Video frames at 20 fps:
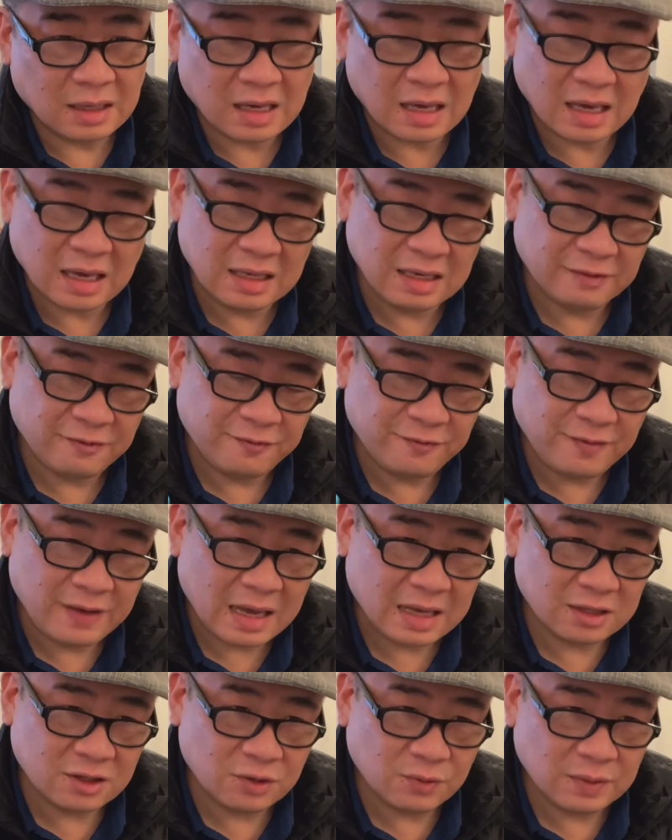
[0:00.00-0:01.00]
in a
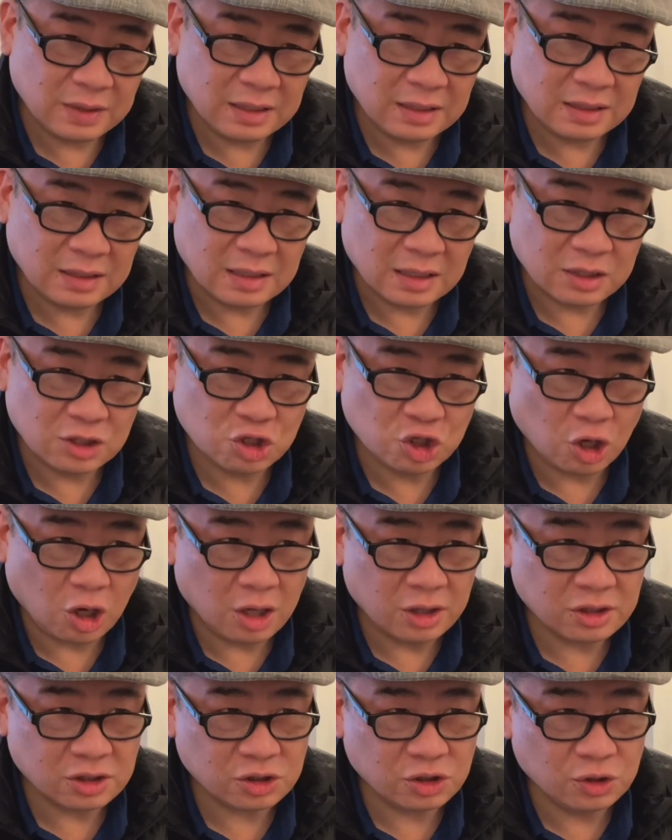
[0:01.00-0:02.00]
factory that
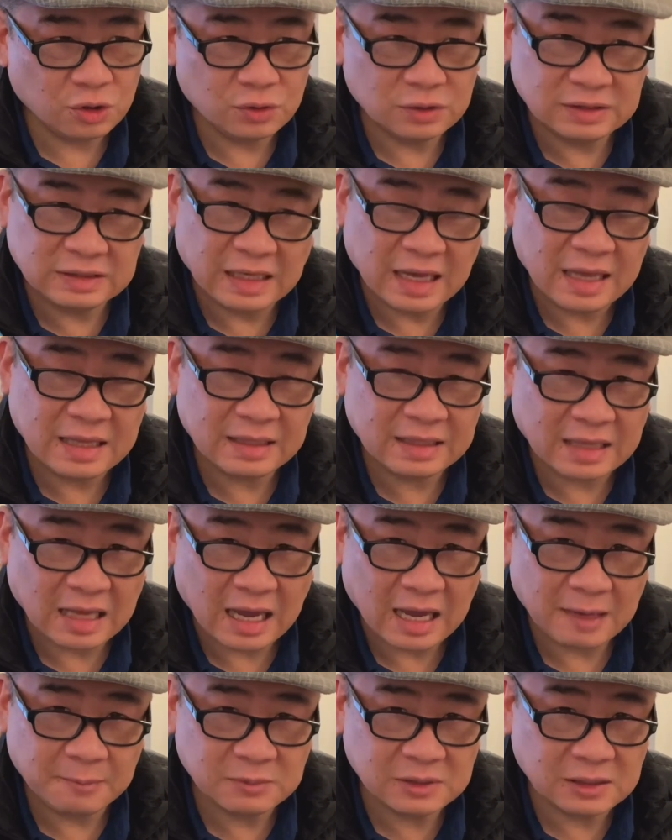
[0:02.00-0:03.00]
charges you 10
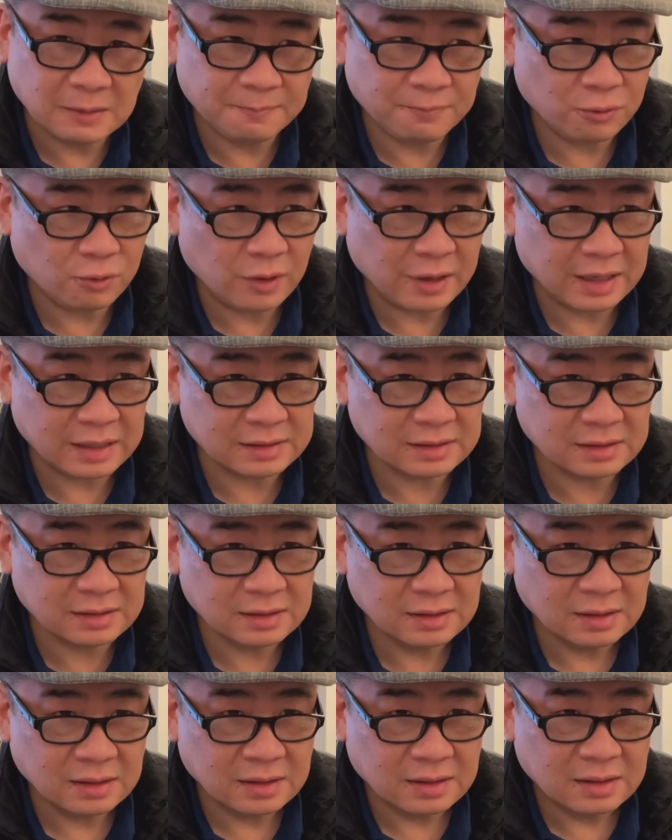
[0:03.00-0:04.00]
times the price
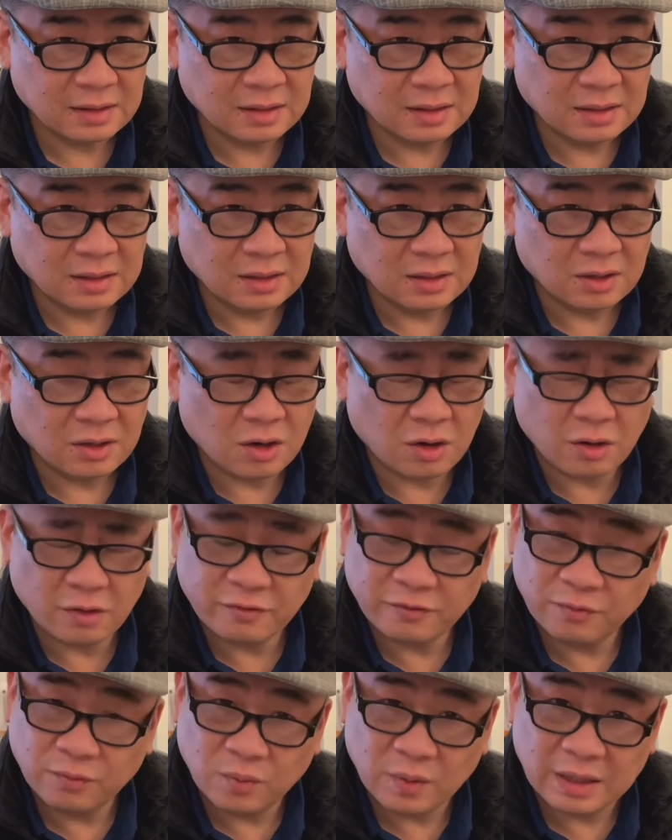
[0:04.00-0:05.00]

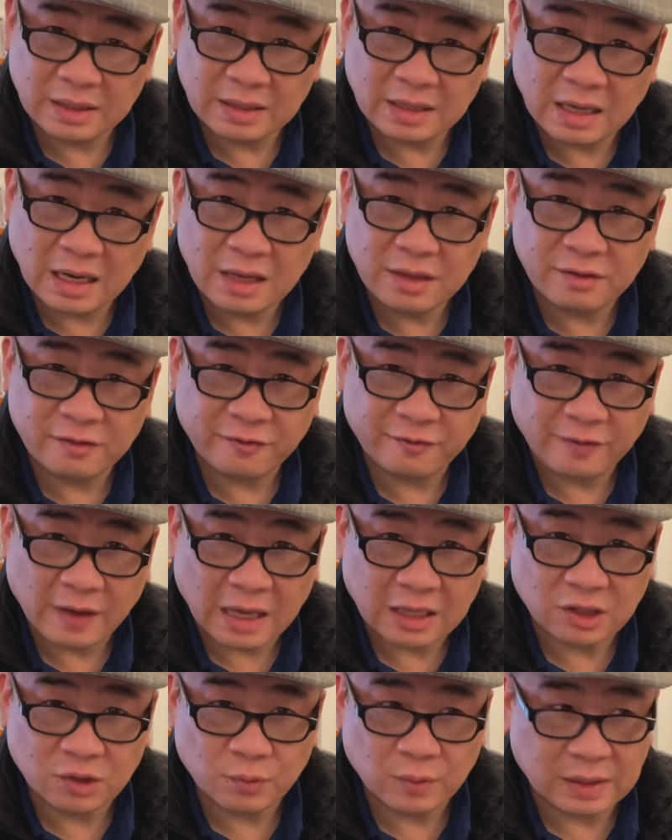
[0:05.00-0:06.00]
of what other
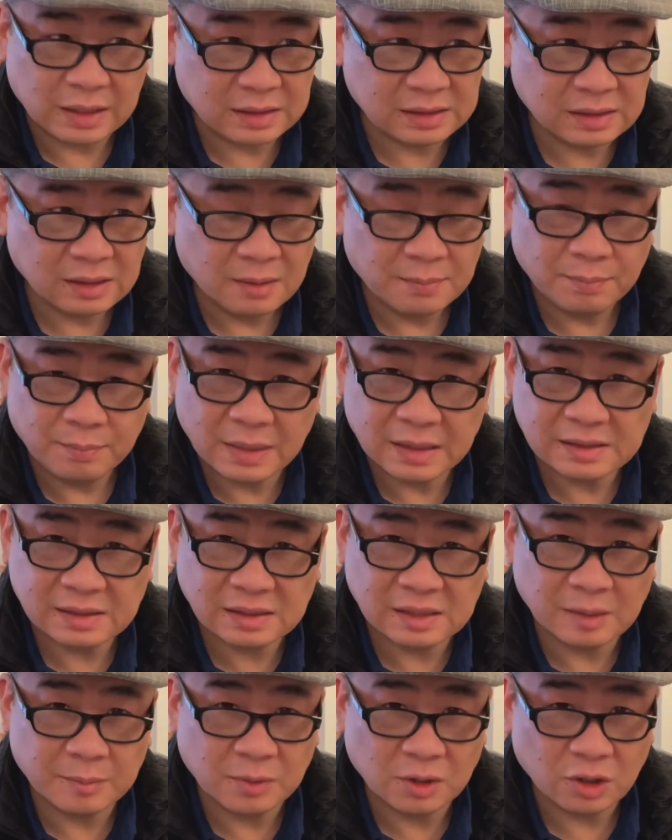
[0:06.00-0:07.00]
factories make
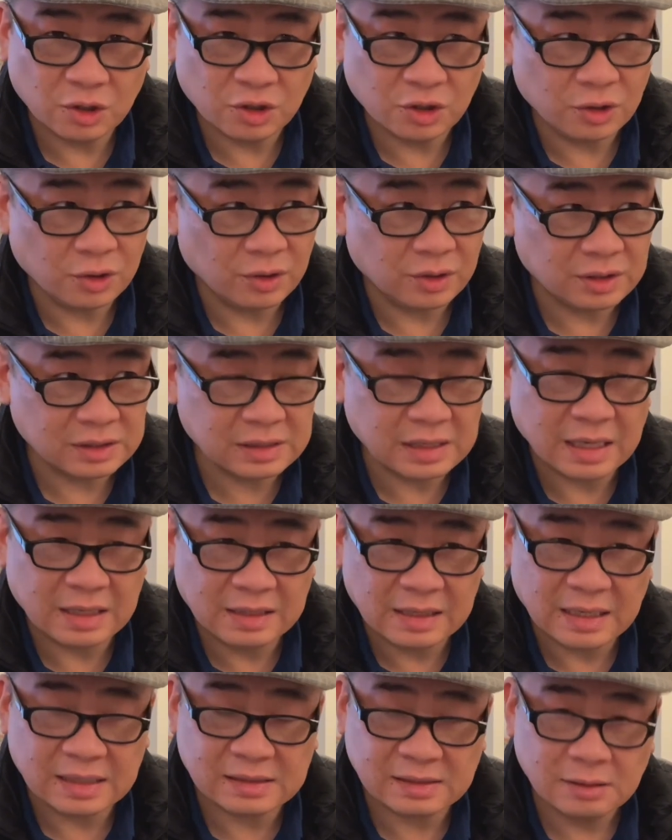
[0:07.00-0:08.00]
similar goods. And
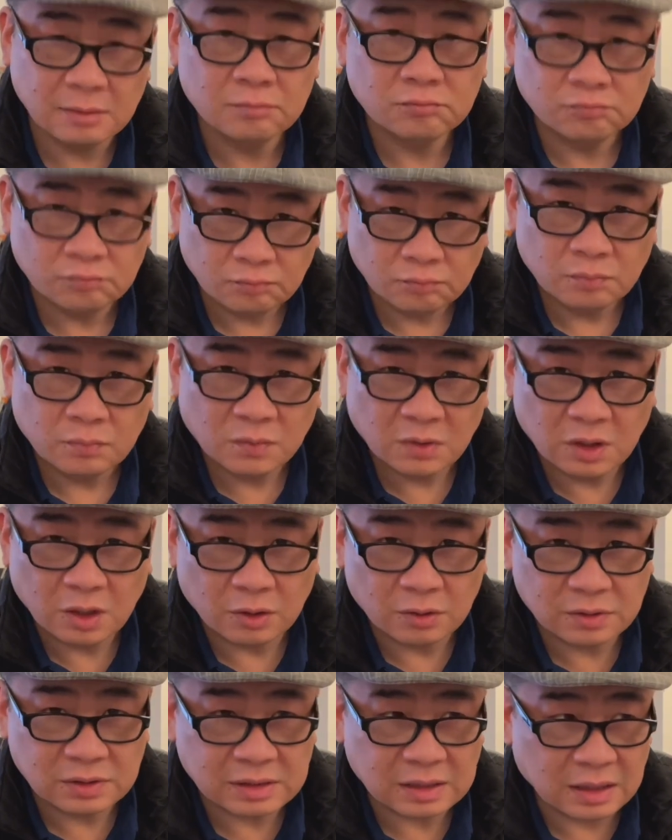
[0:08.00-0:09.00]
yes,
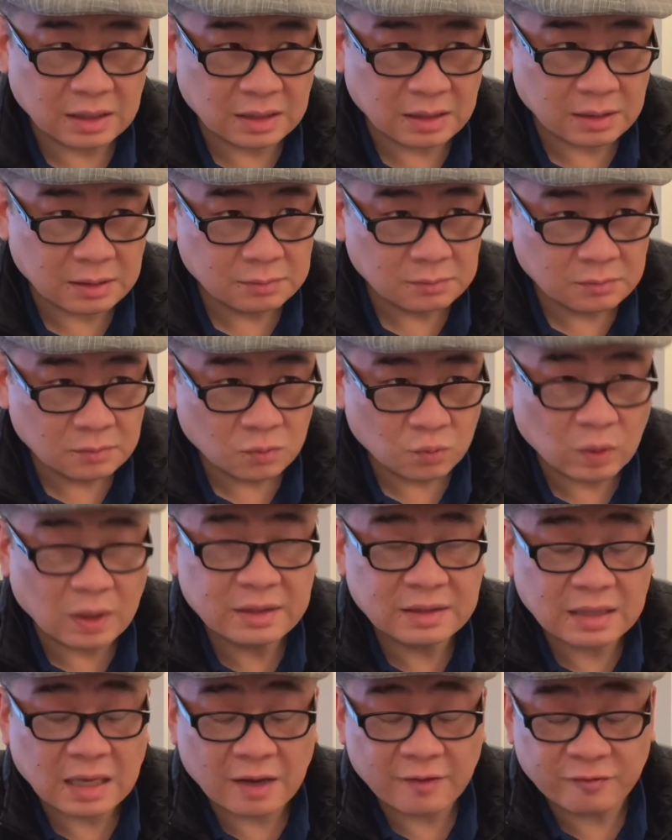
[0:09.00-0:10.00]
those
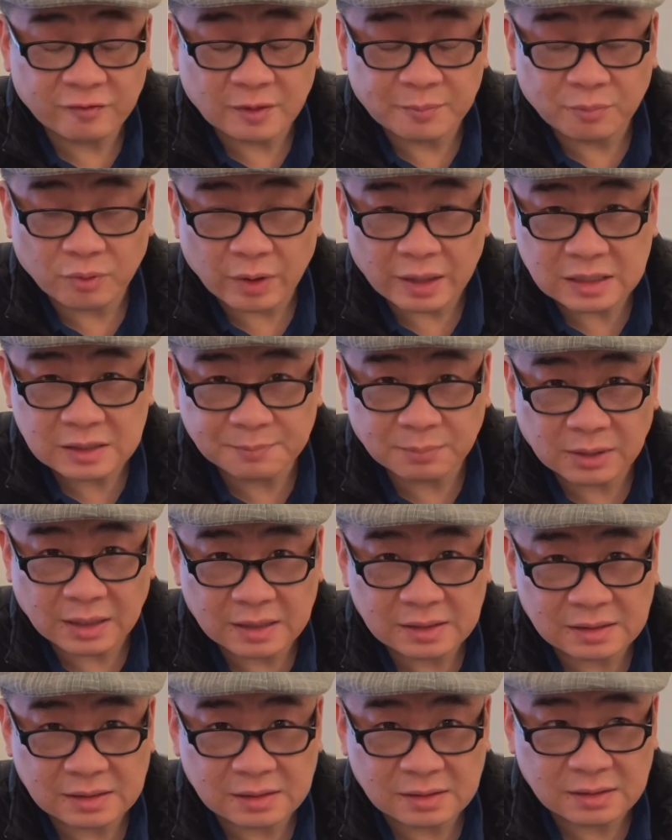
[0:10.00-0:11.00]
1/10 the price
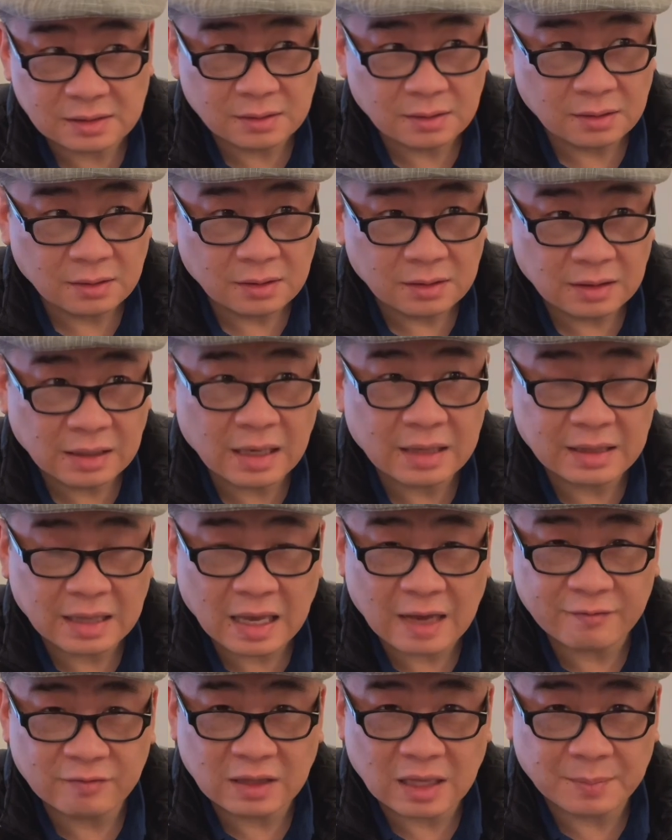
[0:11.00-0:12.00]
places, yeah, they
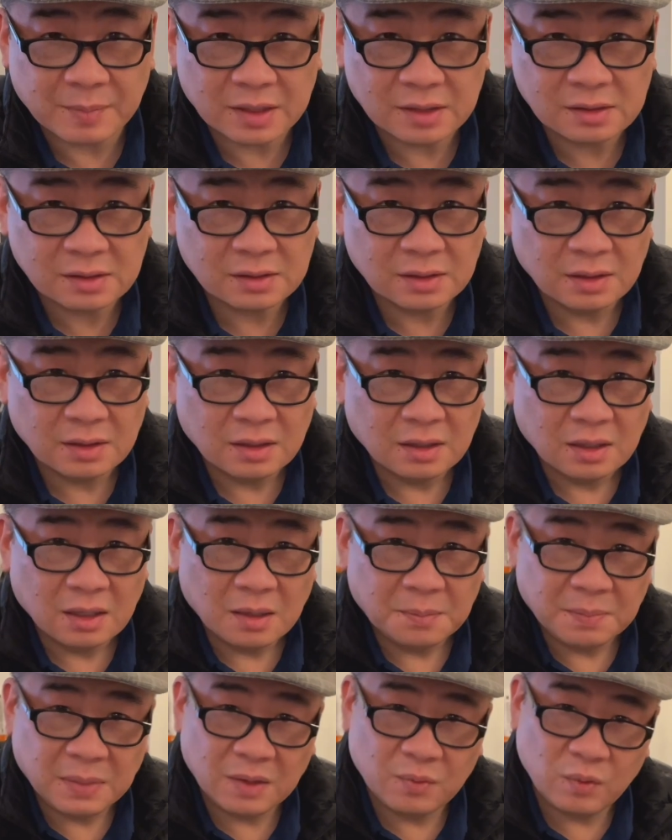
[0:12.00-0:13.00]
have lemons.
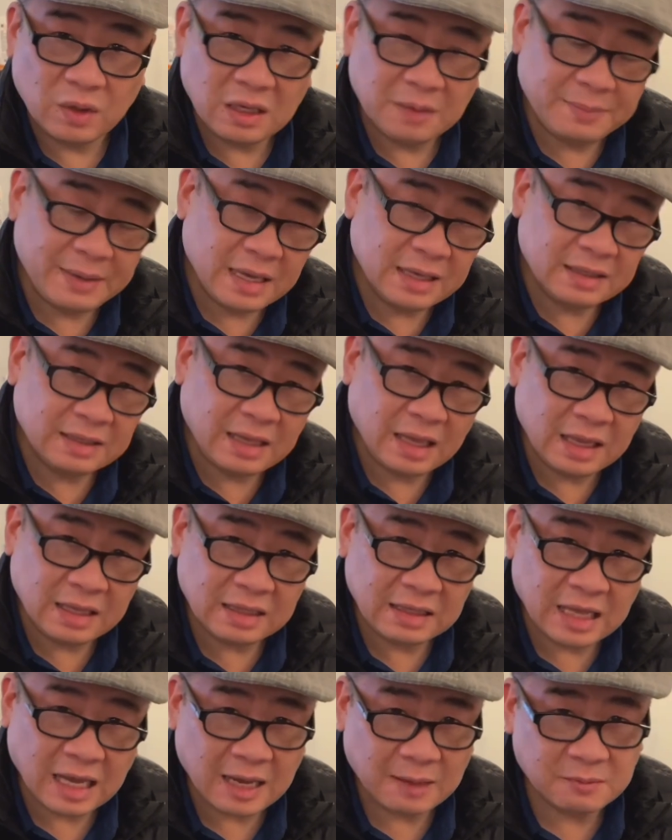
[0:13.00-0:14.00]
But when you pay
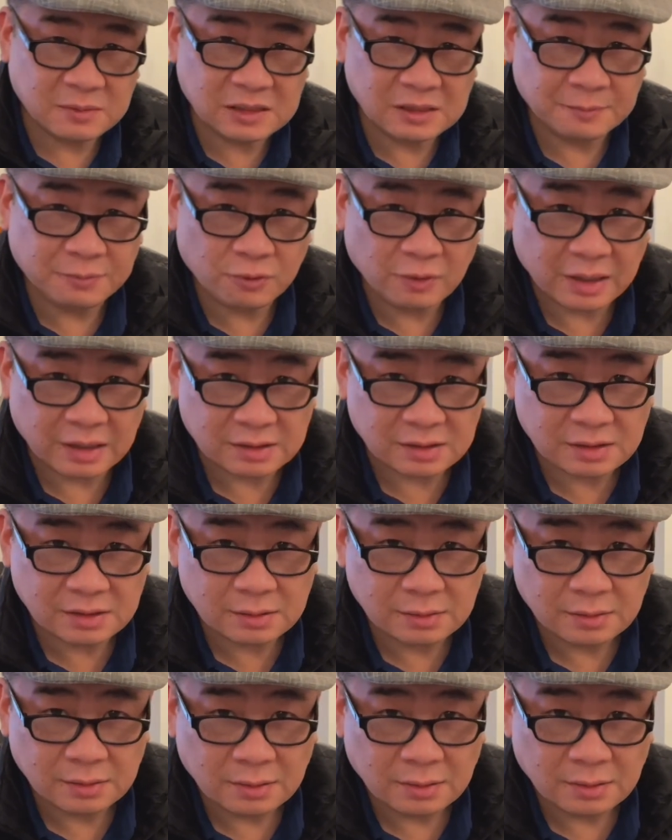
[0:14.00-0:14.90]
10 times the price,